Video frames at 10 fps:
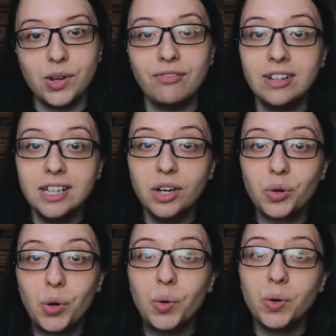definitely a
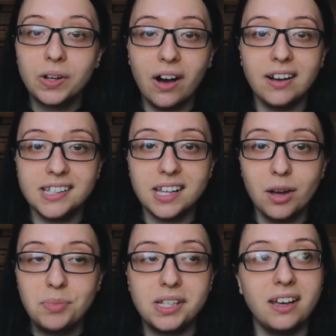cool
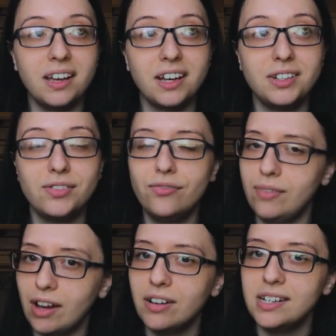concept and
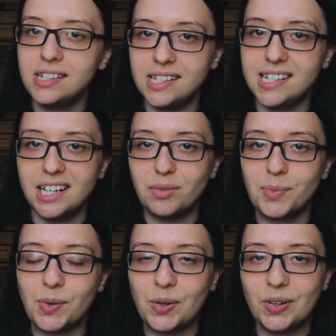very
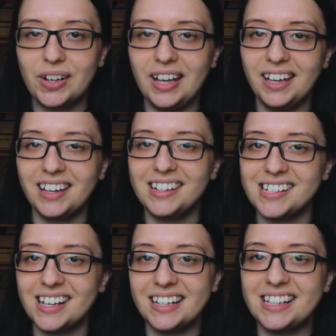sustainable,
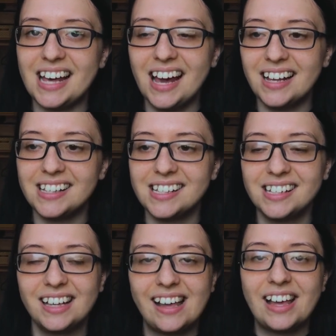and that
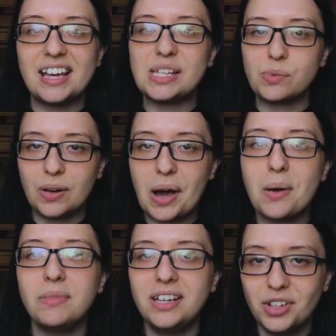is what
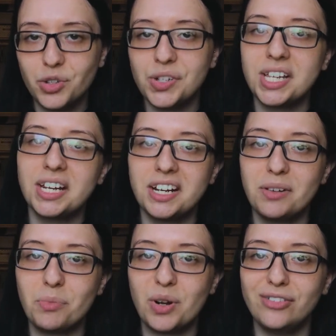got me interested in
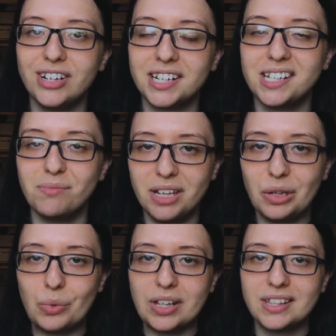Imperfect to
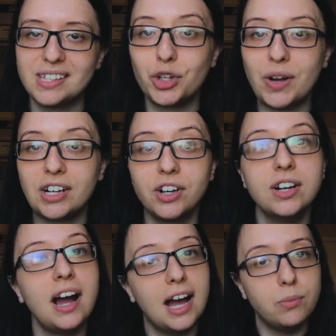begin with. For the
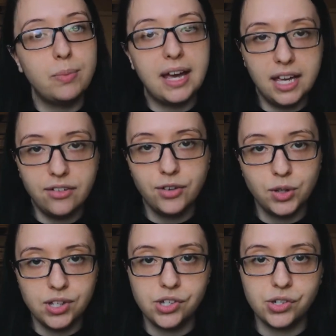record, I pay for
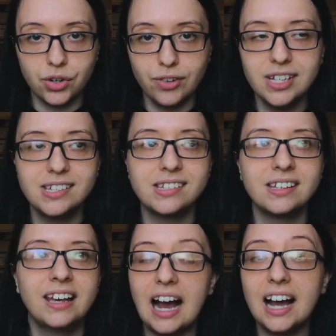this service.
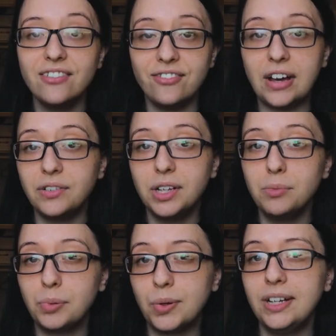I found
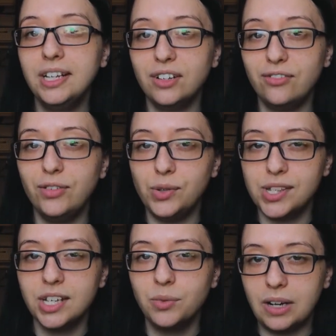it pretty
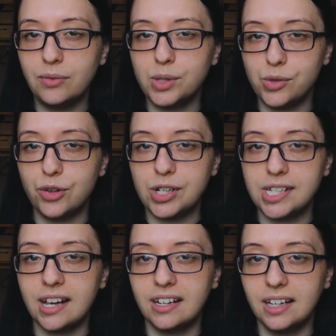confusing when I was first
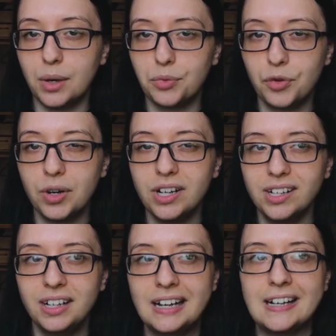signing up for
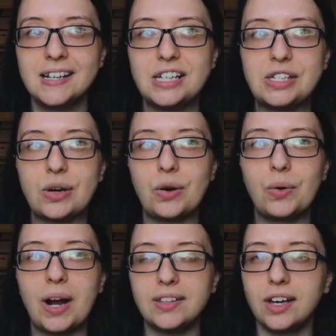it, so
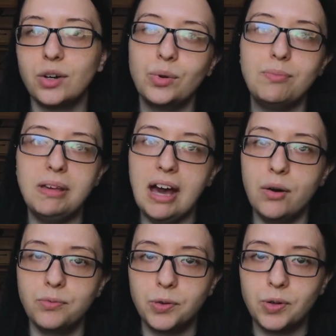I thought it would be
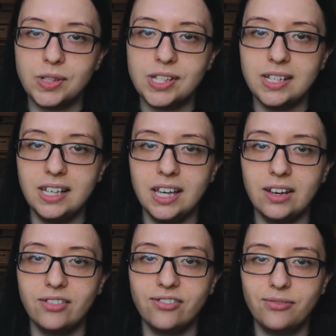helpful to
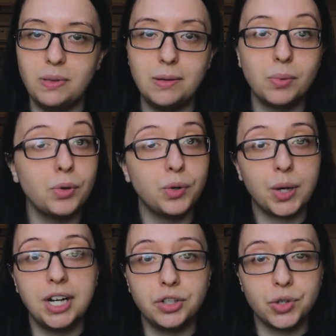give people who are
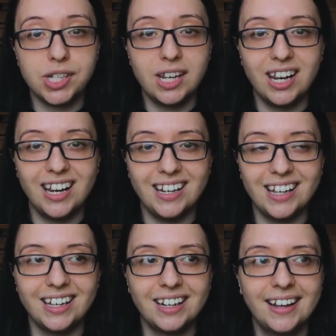interested in
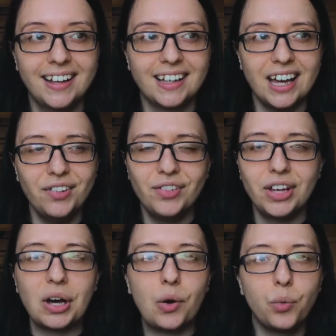it kind of
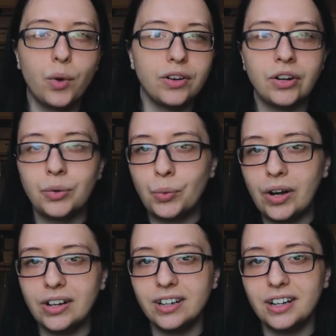like a
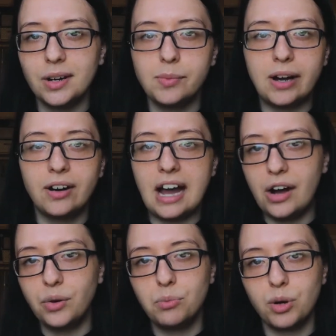one-on-one about
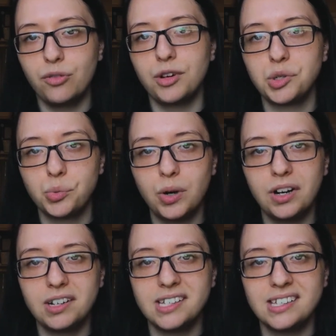how Imperfect
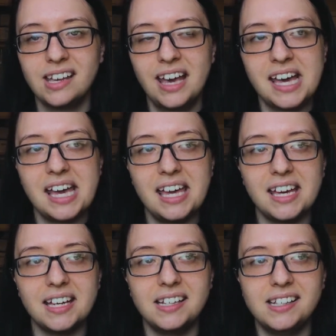works
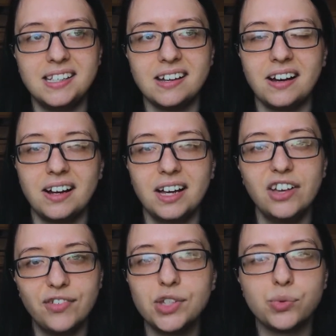and if it's